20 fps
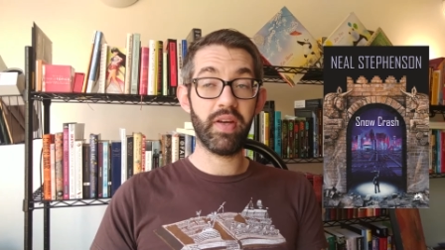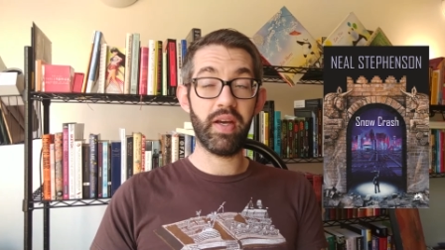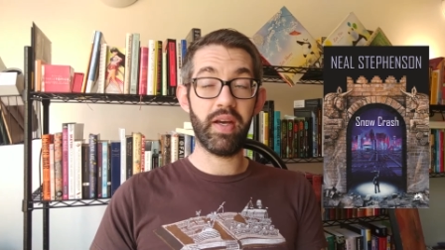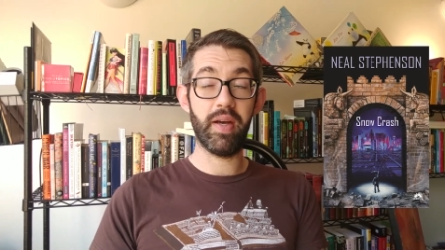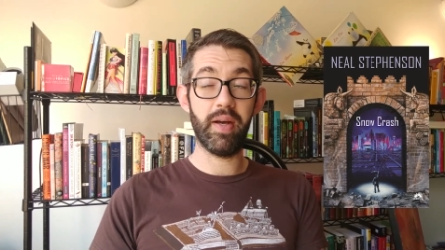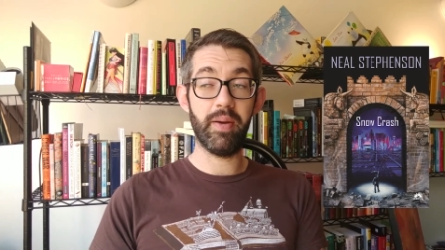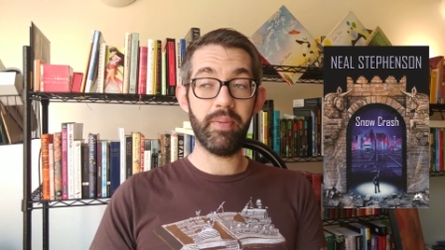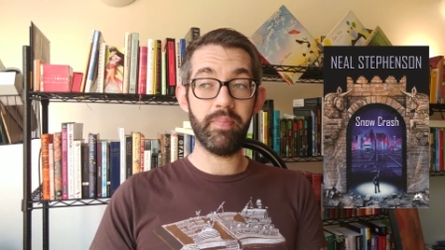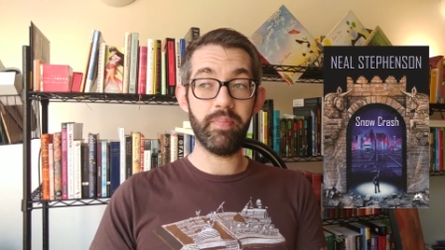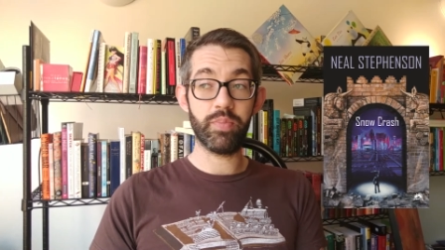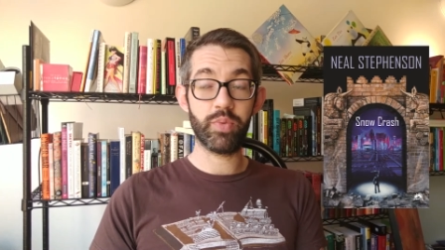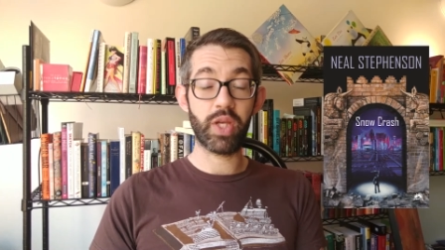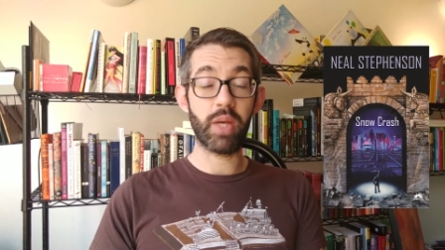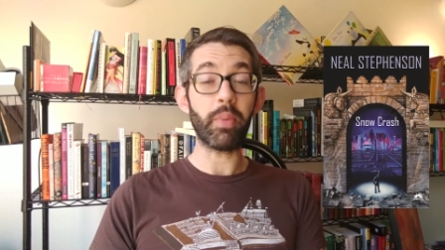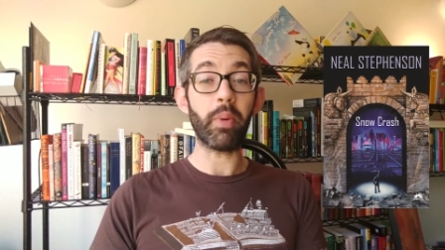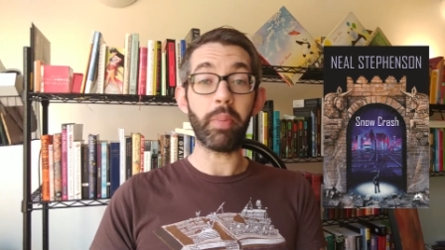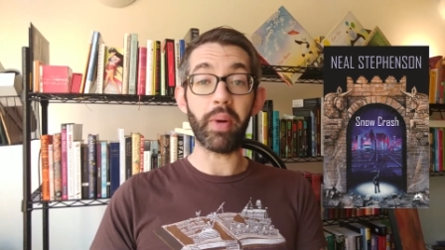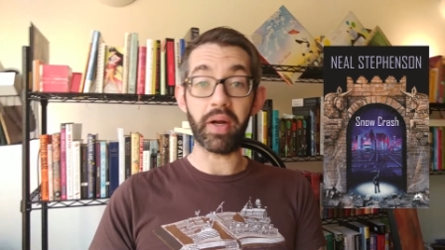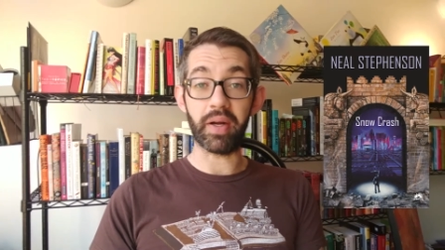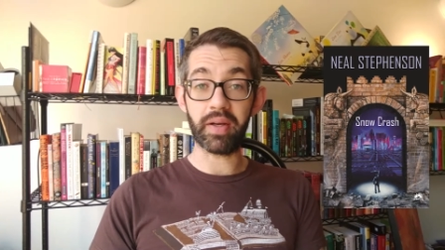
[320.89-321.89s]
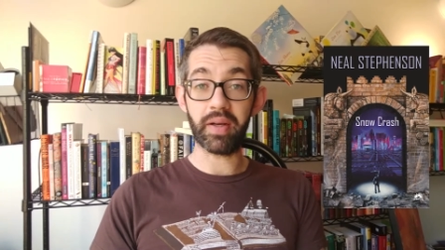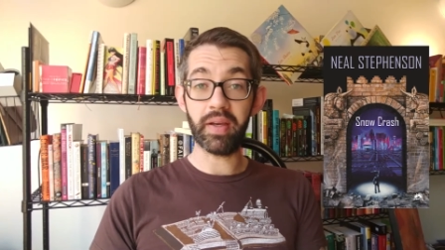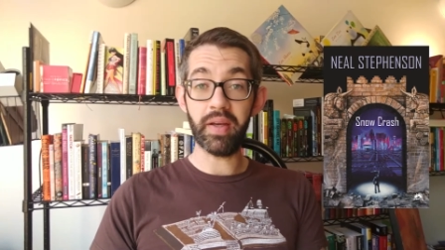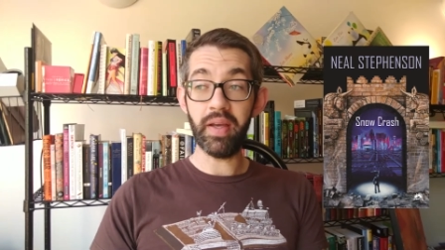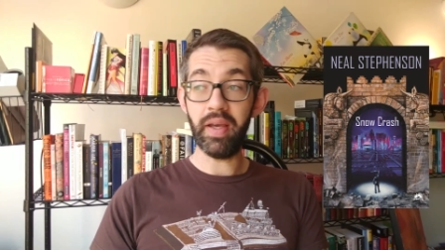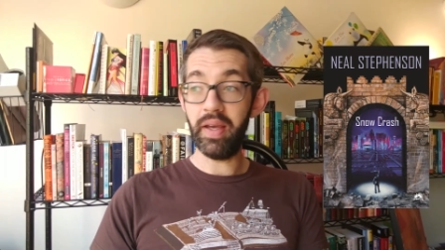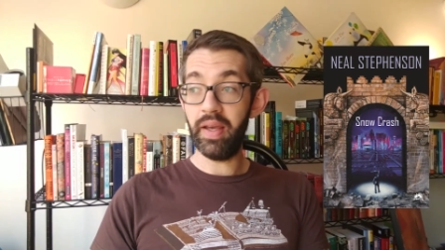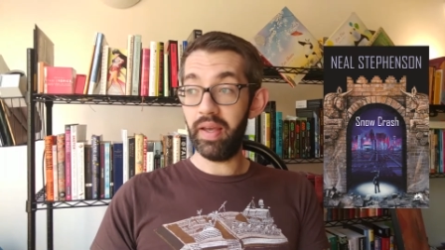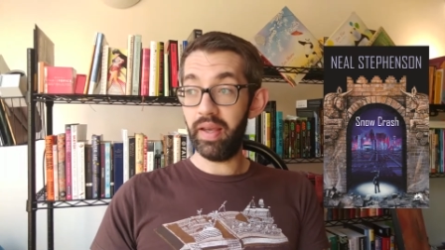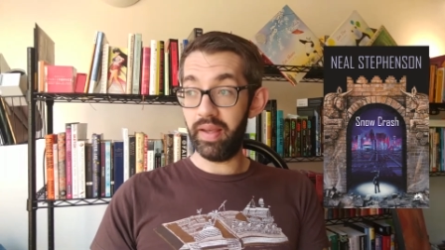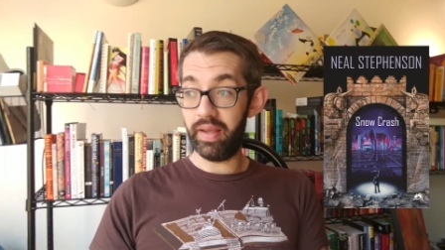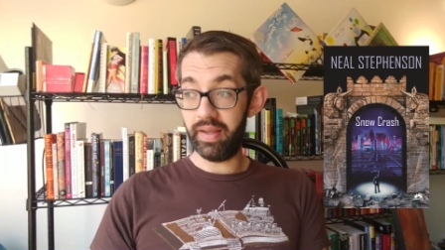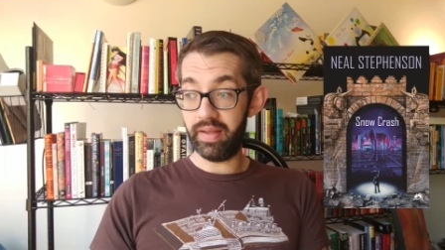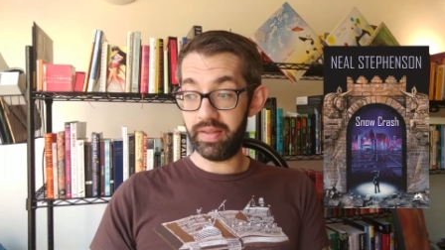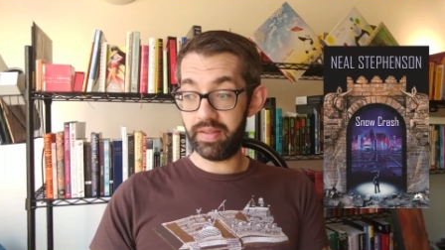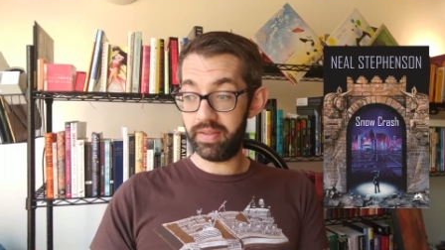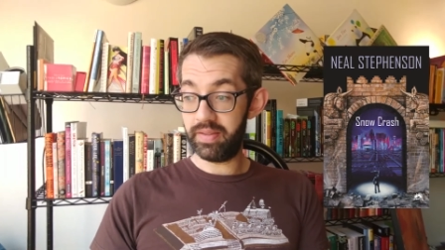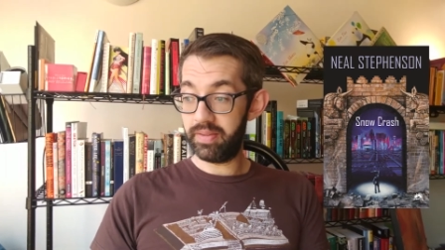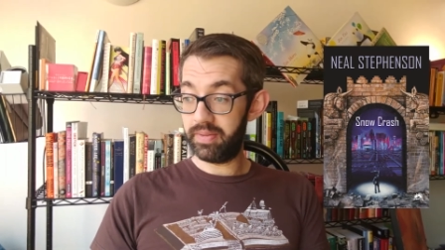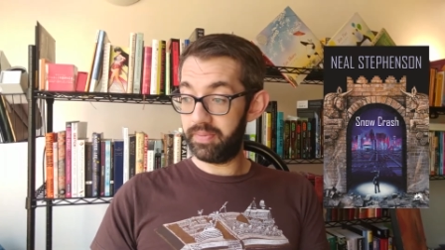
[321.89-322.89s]
cyberpunk.
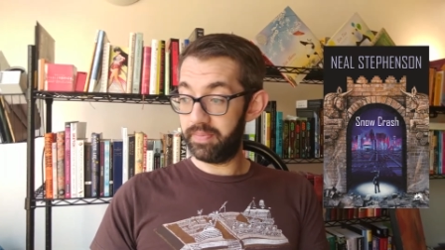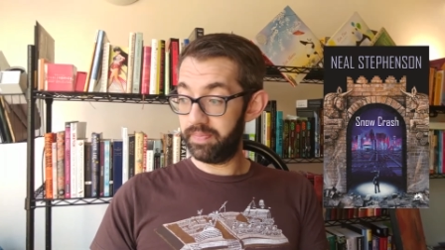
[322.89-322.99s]
It